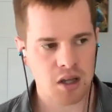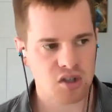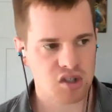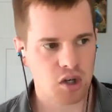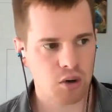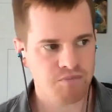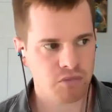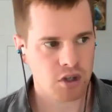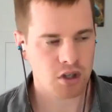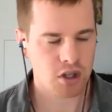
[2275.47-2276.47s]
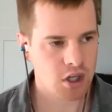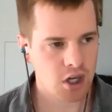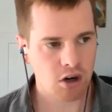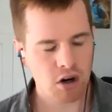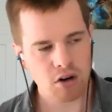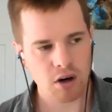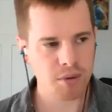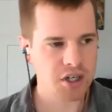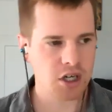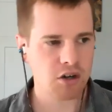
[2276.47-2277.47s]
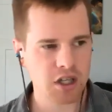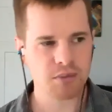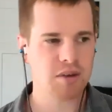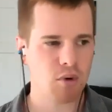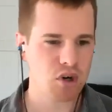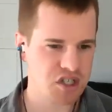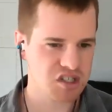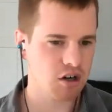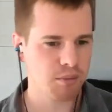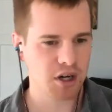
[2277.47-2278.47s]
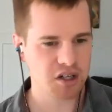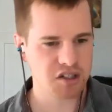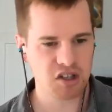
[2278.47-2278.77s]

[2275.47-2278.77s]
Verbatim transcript: So you go, oh, I'm going to go get my morning Starbucks.